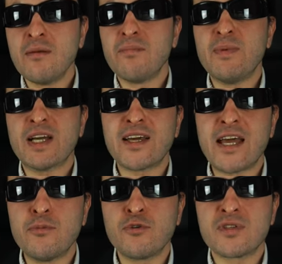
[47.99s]
Mimic
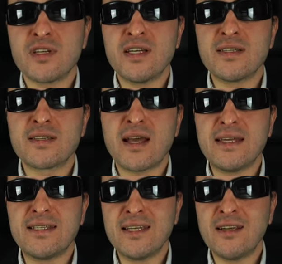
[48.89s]
Cables is
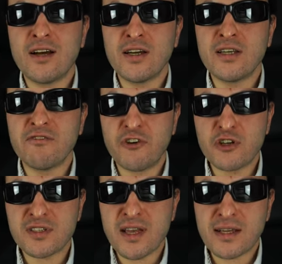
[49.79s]
a dealer in
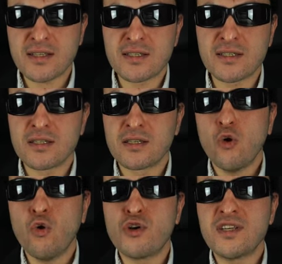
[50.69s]
Fostex,
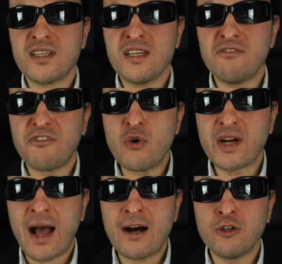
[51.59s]
Odyssey,
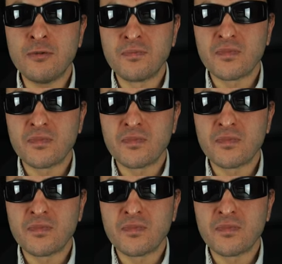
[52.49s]
Focal,